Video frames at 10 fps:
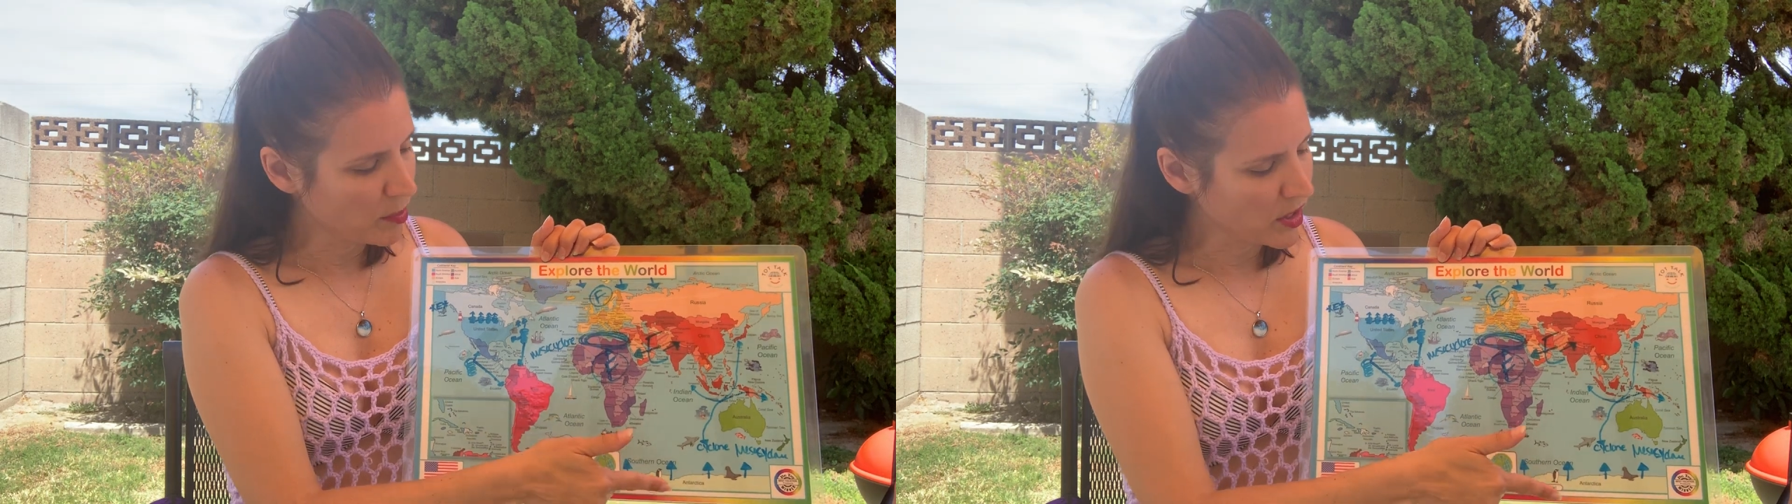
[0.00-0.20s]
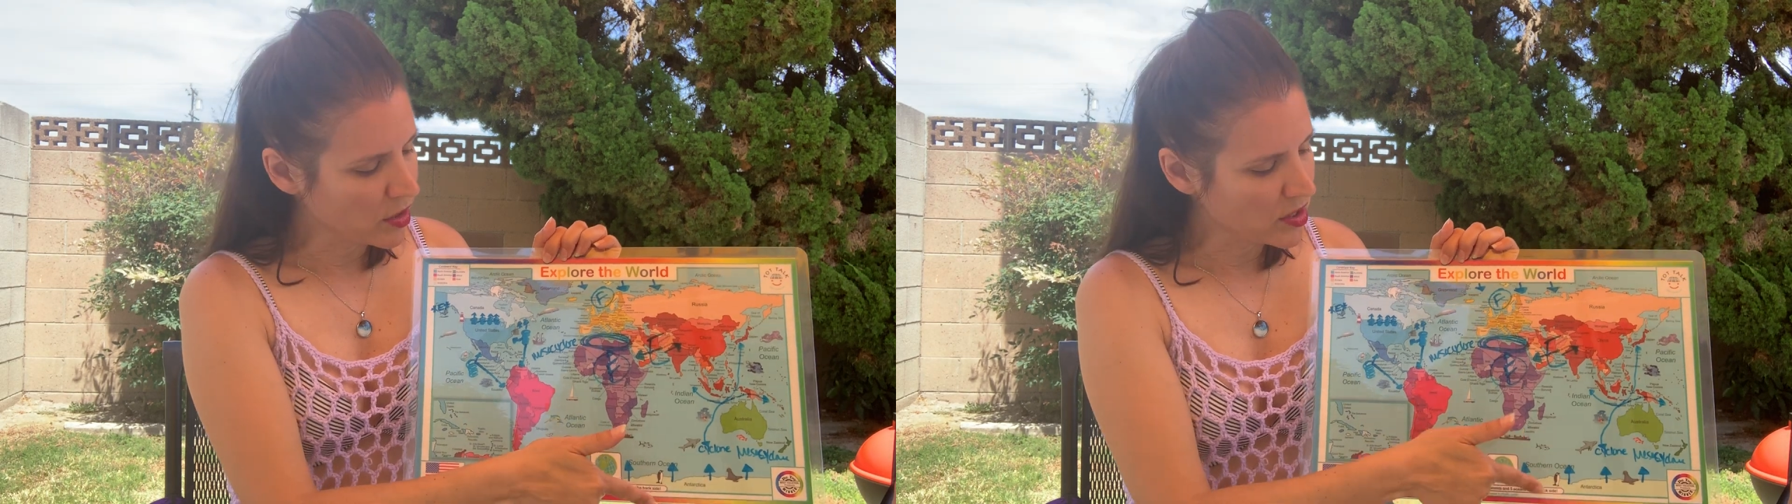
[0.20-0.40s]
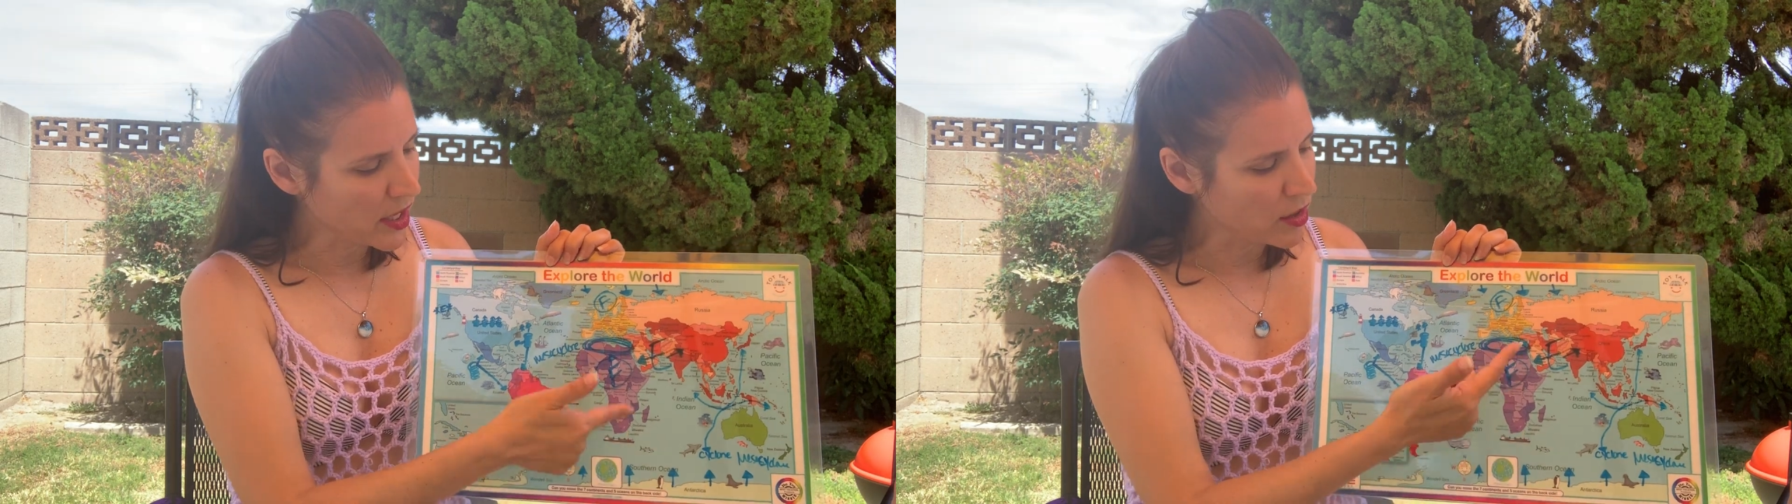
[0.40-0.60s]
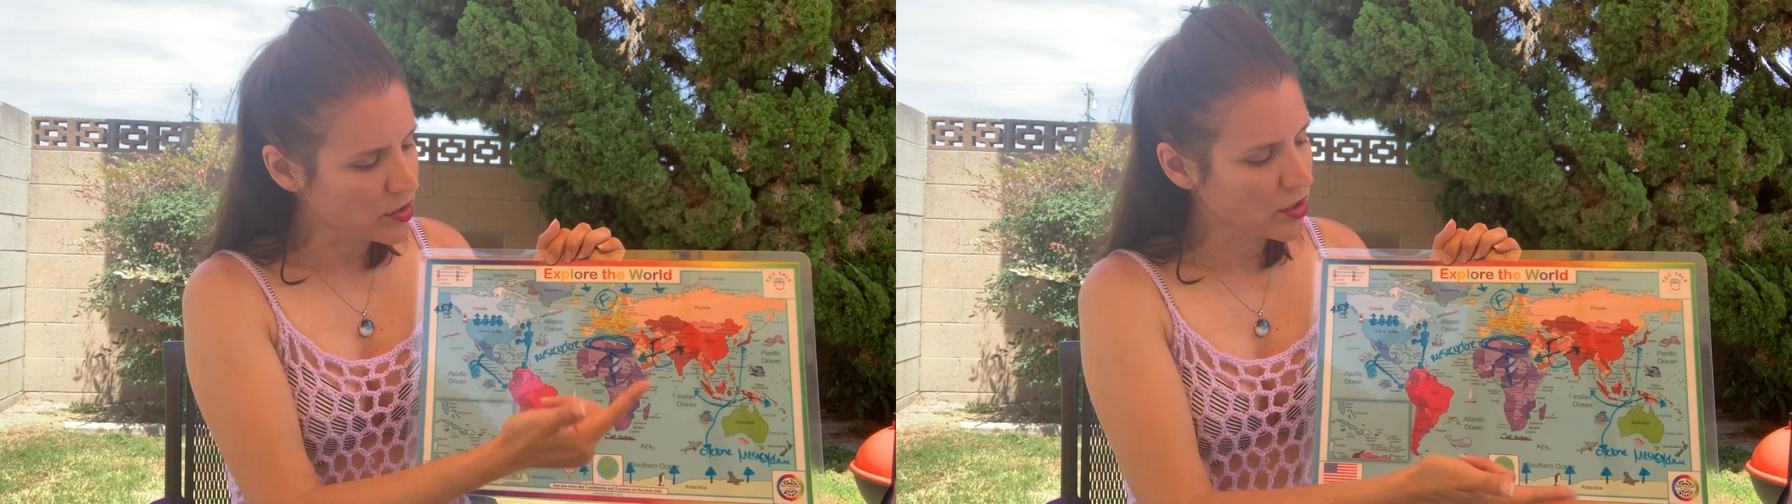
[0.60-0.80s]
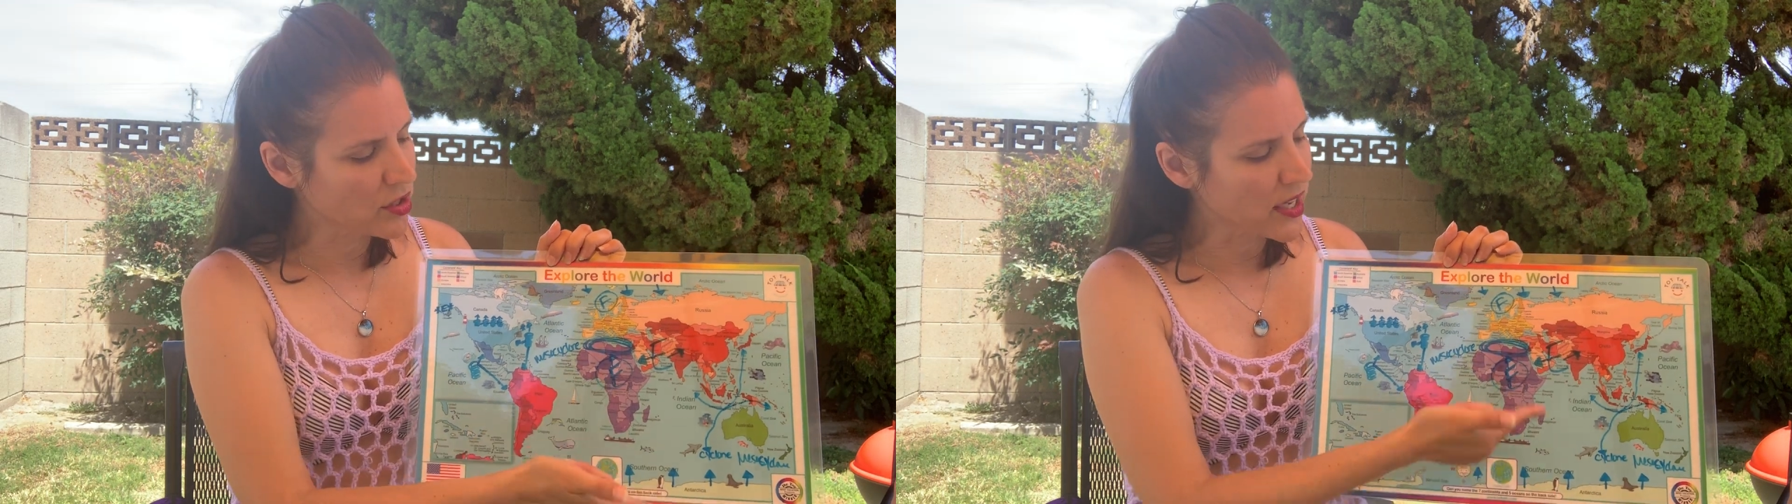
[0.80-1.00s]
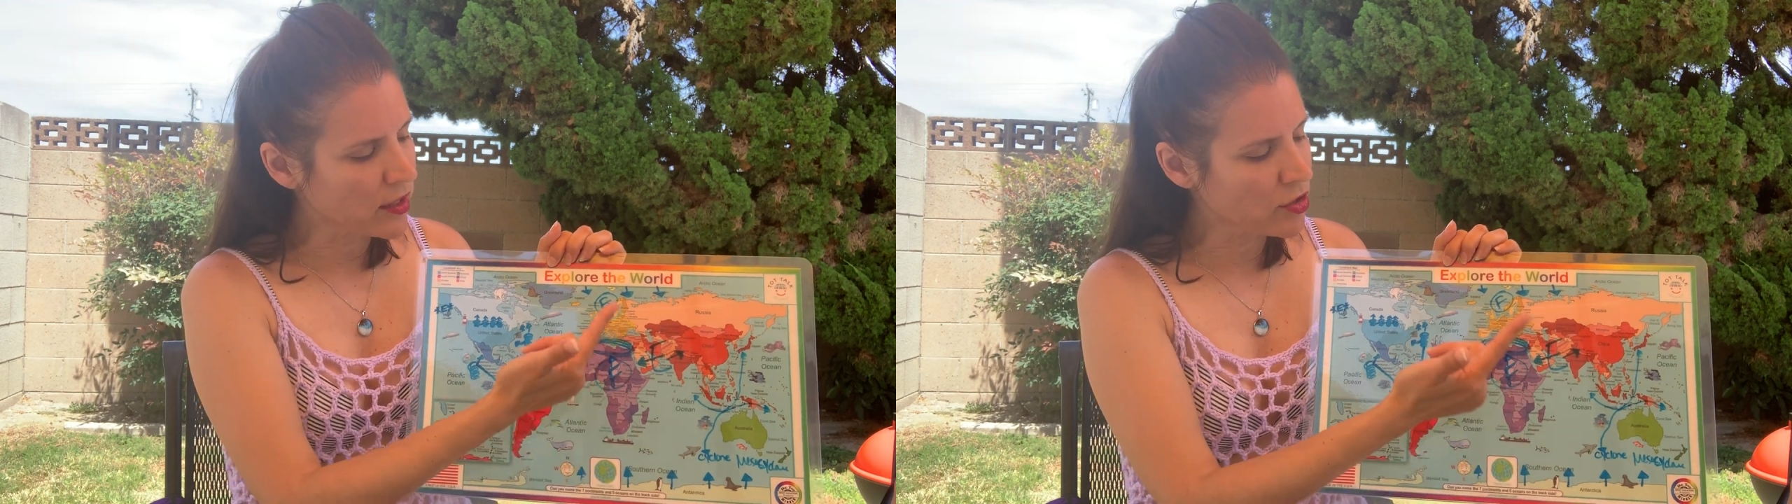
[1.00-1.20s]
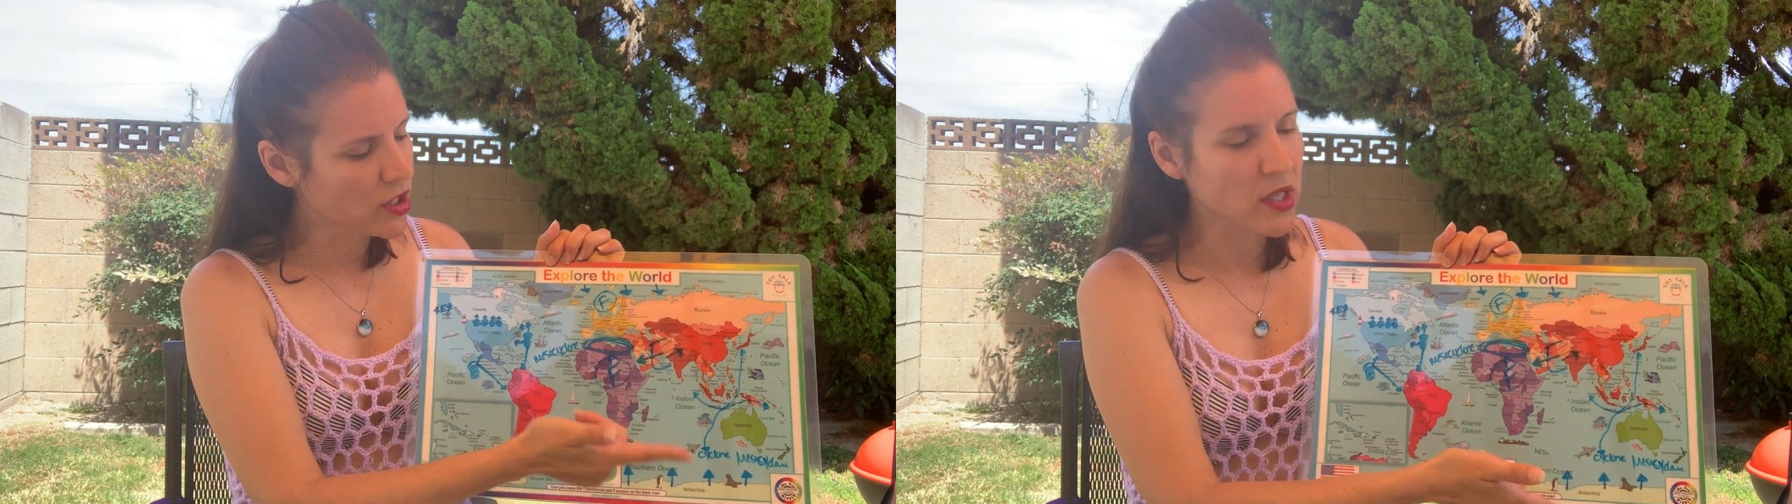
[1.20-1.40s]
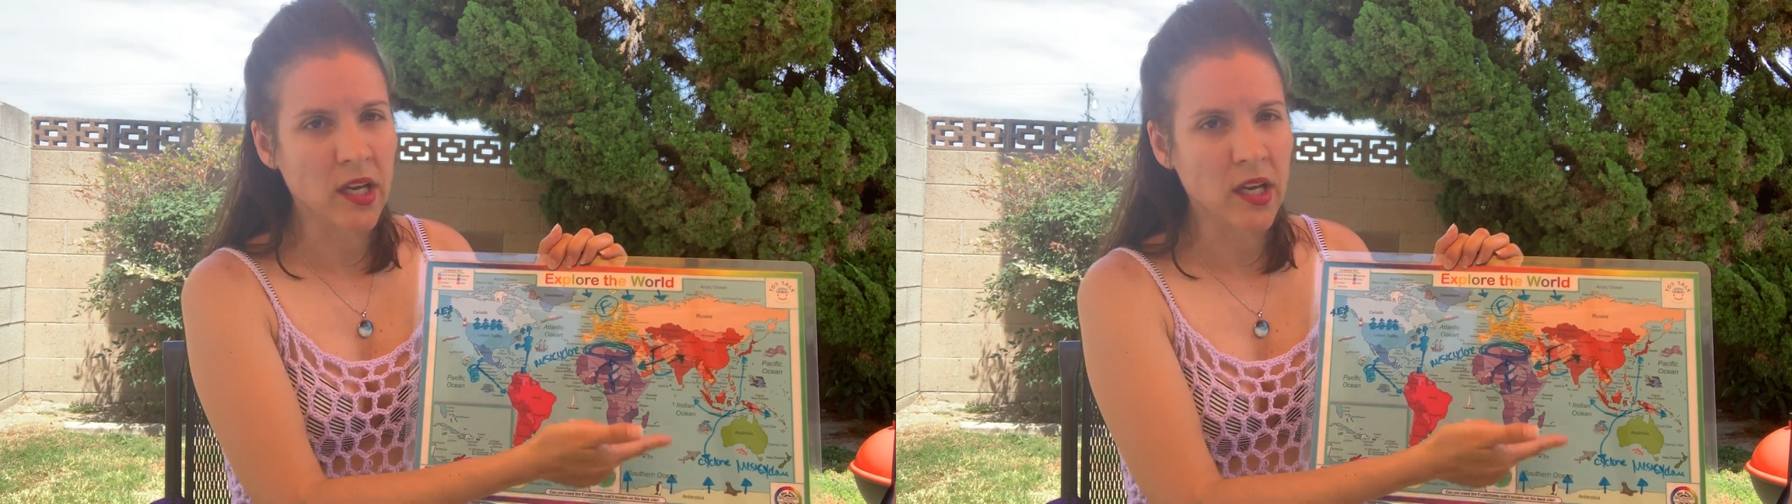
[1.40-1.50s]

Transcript: but there's arrows, so there's energy